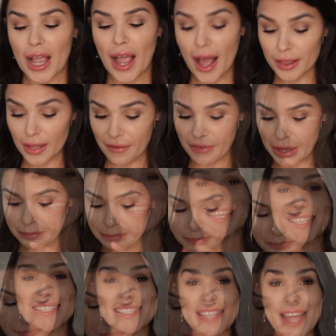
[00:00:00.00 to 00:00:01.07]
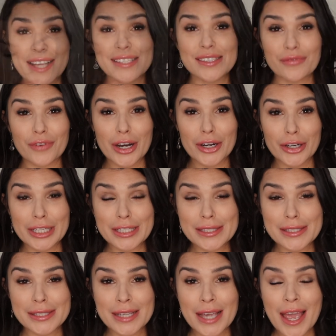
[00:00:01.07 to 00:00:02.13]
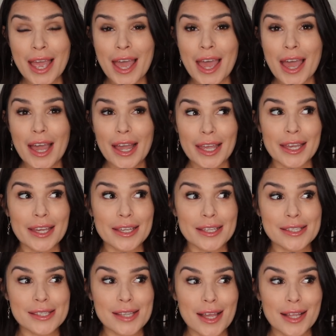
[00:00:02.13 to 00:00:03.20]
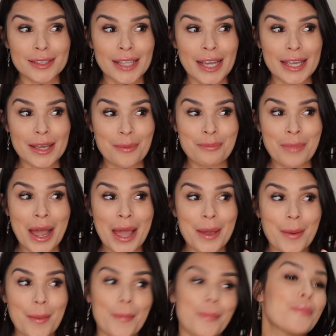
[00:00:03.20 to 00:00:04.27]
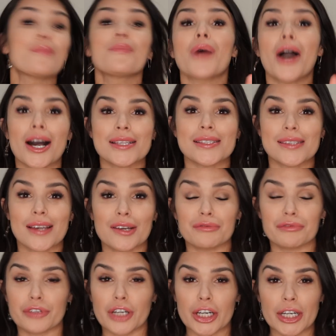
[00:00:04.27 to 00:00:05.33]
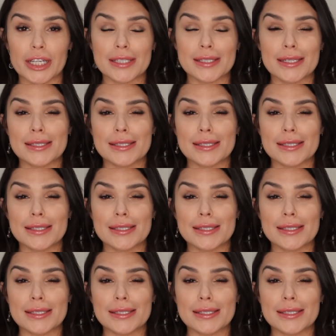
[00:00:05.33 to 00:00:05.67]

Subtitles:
I love it. This next fragrance is like my boss up fragrance.